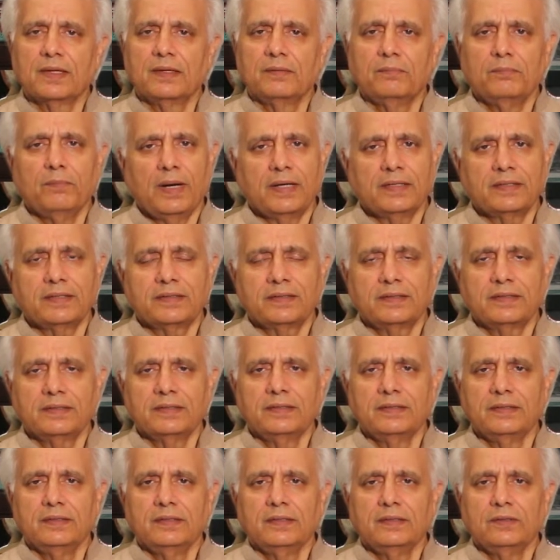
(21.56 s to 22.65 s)
But
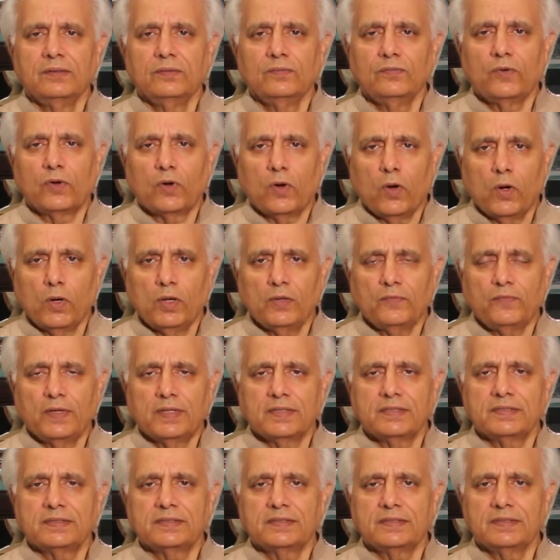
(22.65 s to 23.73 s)
for all of
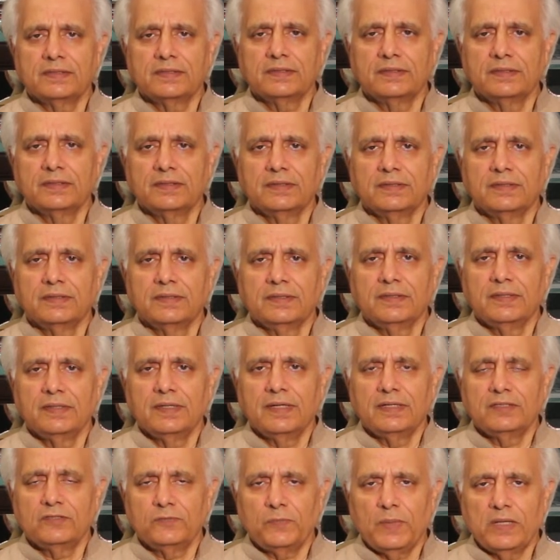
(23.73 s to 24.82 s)
us,
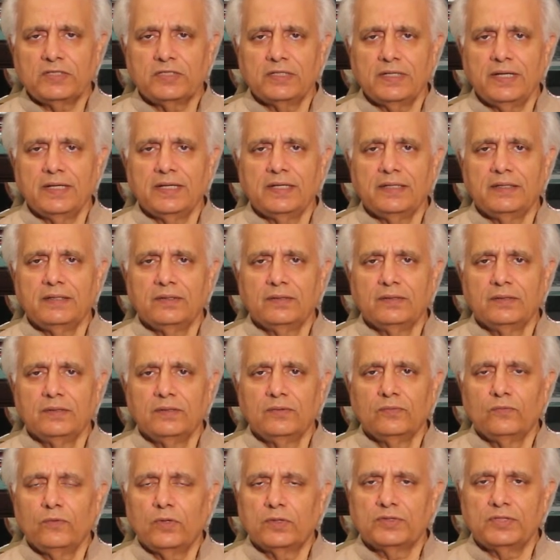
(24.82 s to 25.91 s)
especially
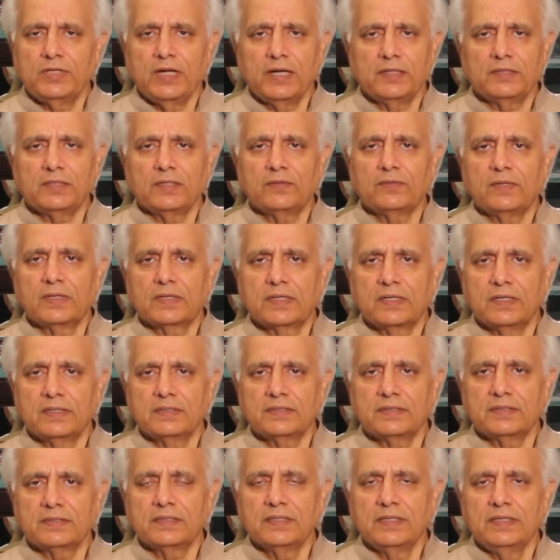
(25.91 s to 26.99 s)
for theatre
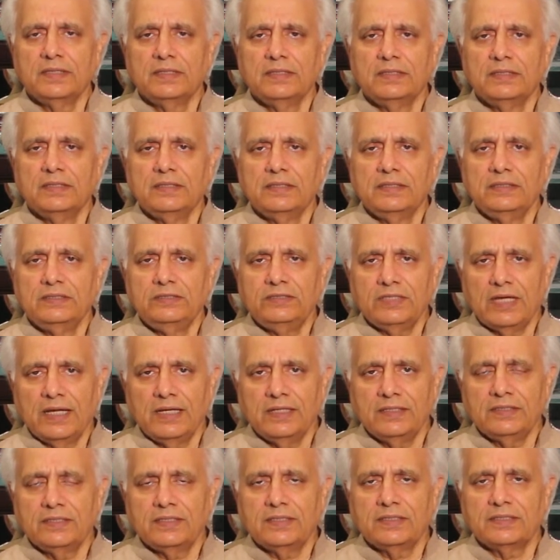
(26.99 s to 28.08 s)
workers,
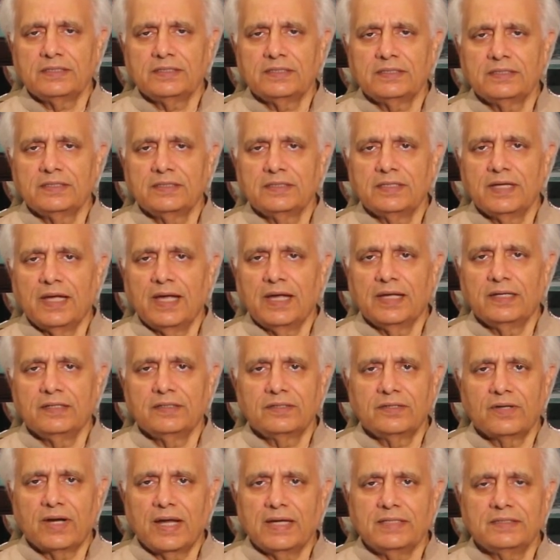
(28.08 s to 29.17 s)
challenges
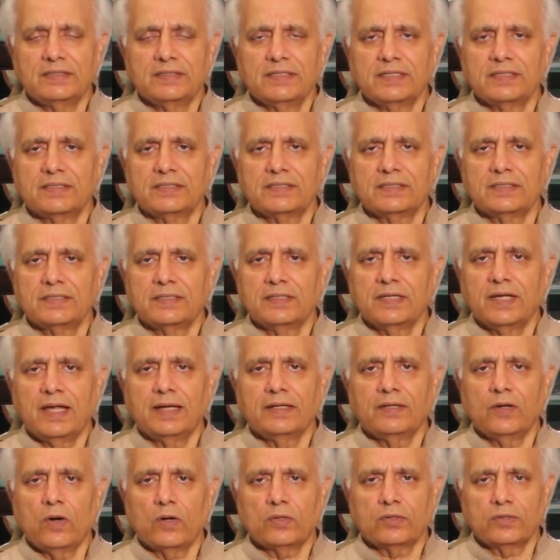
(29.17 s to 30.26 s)
and crises are
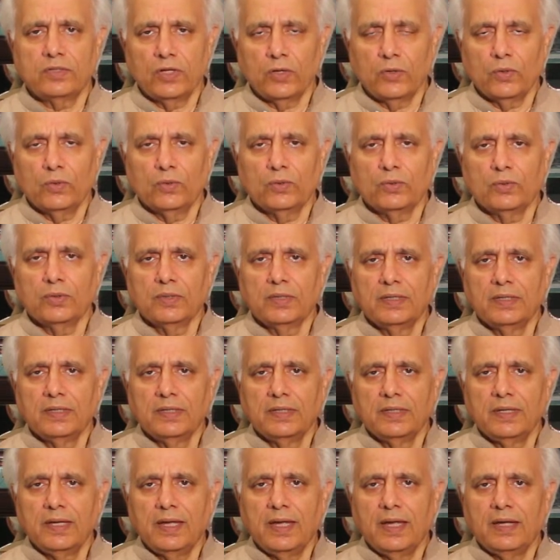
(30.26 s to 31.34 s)
not new.
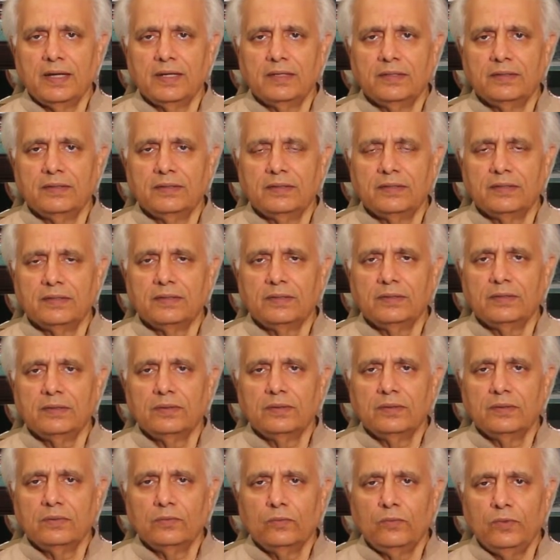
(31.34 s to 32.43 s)
And
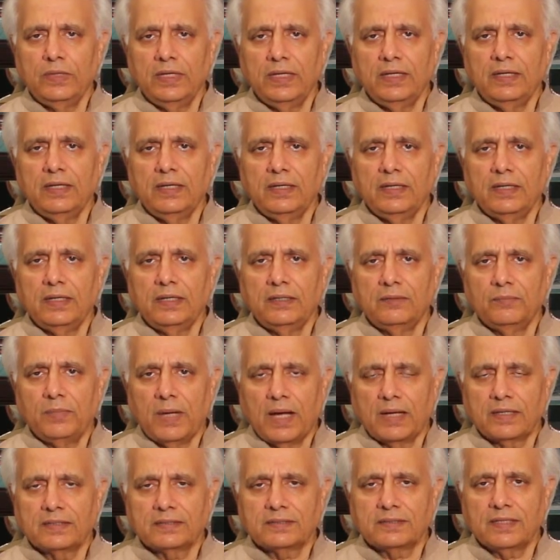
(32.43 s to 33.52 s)
we in
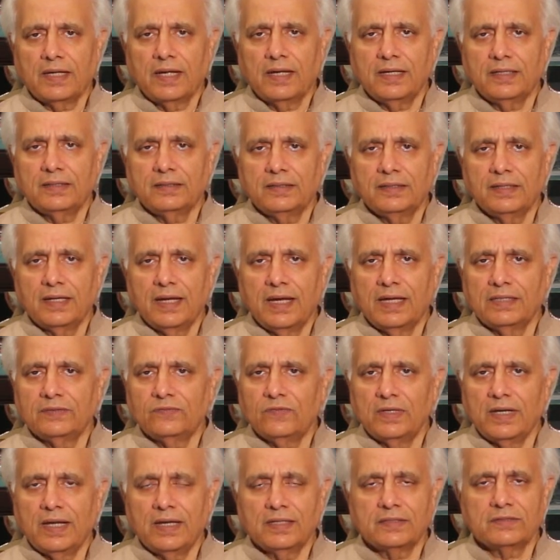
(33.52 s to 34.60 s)
Pakistan, as
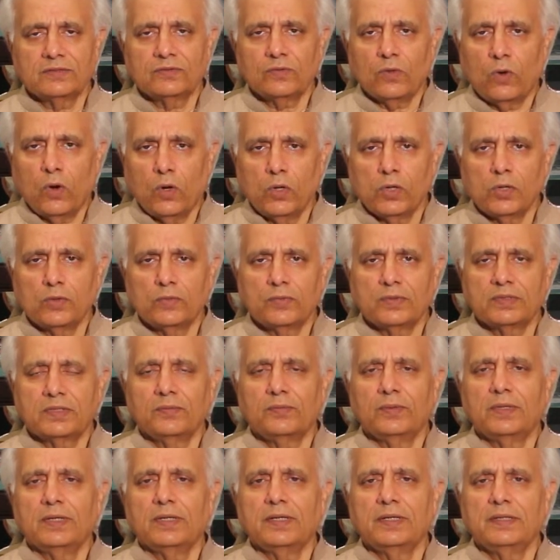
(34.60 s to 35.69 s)
well as all over the
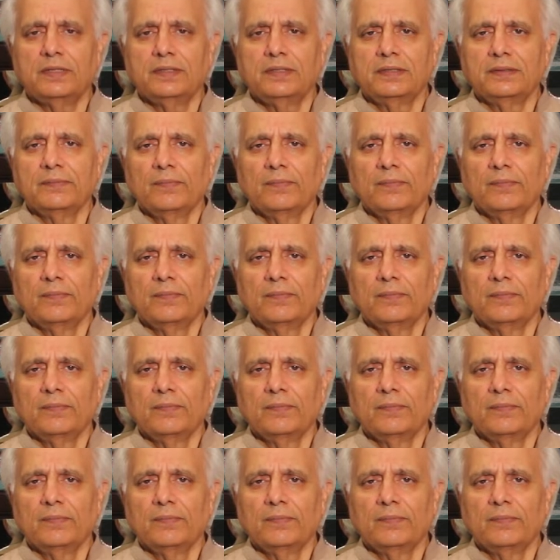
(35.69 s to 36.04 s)
world,